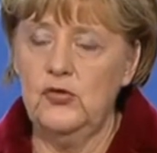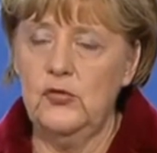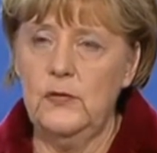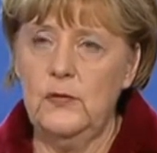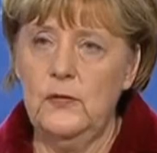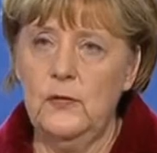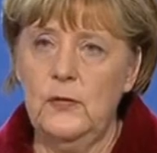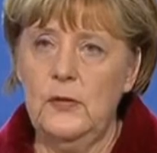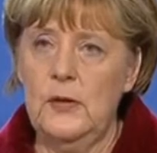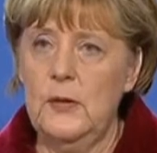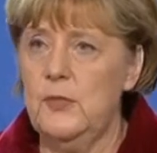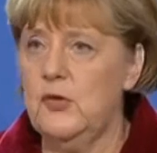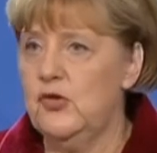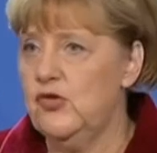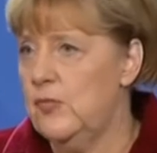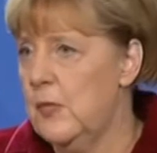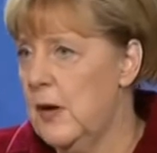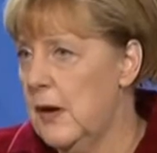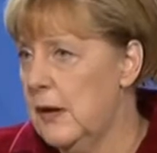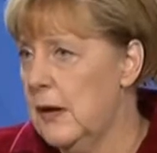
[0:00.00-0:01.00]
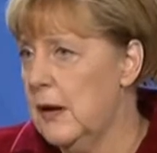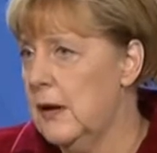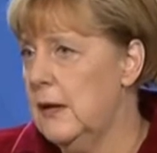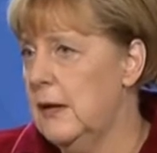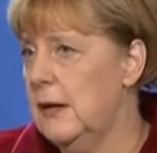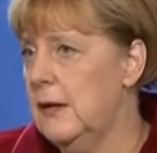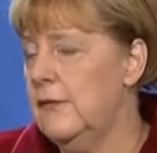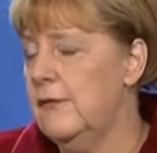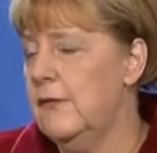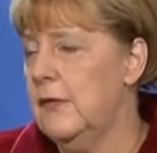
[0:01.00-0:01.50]
Germany has
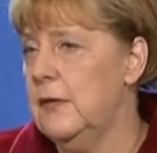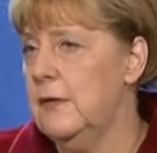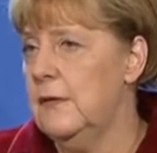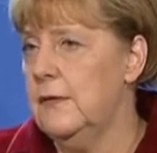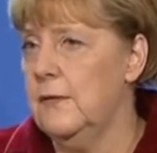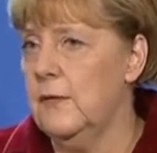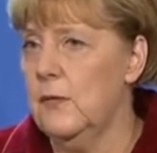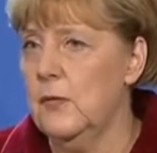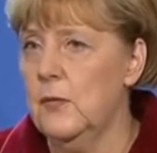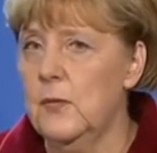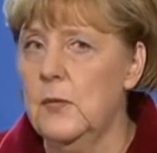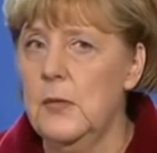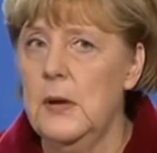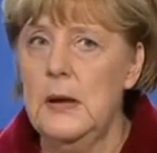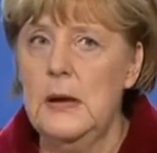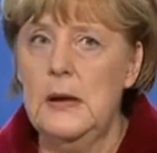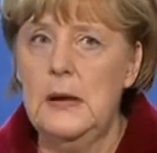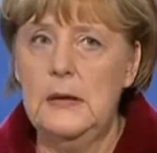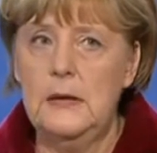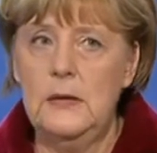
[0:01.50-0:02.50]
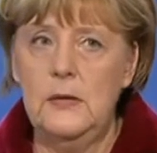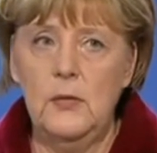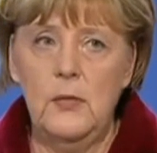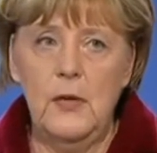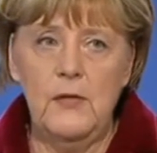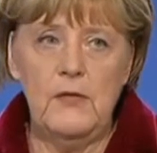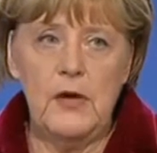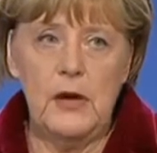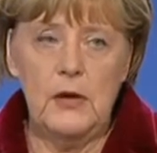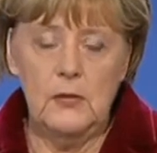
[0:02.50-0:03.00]
cooperated in the past
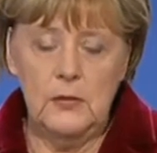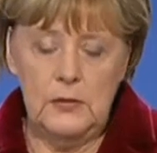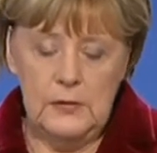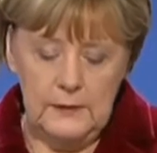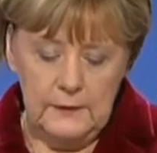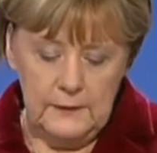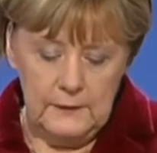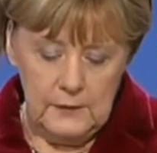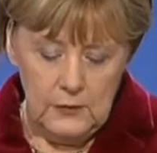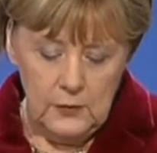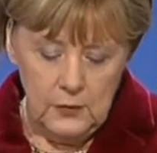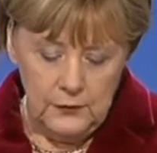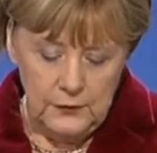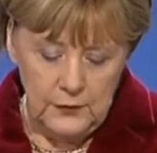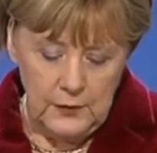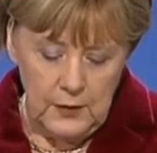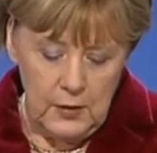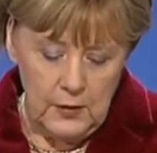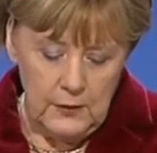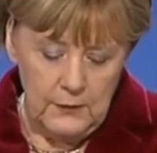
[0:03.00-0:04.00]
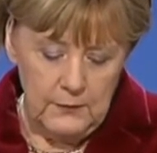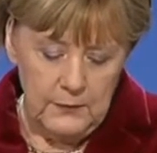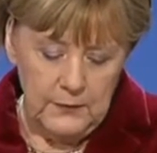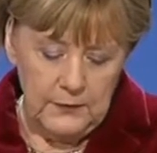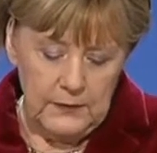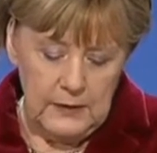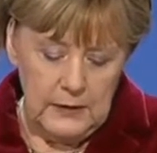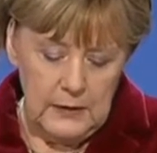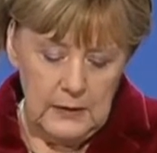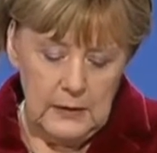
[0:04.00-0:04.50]
and will continue to
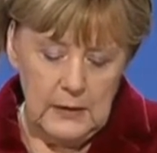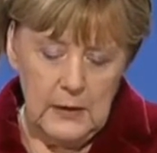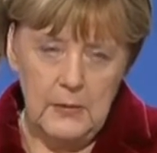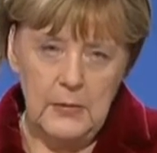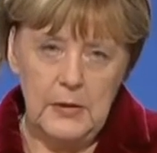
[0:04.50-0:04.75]
cooperate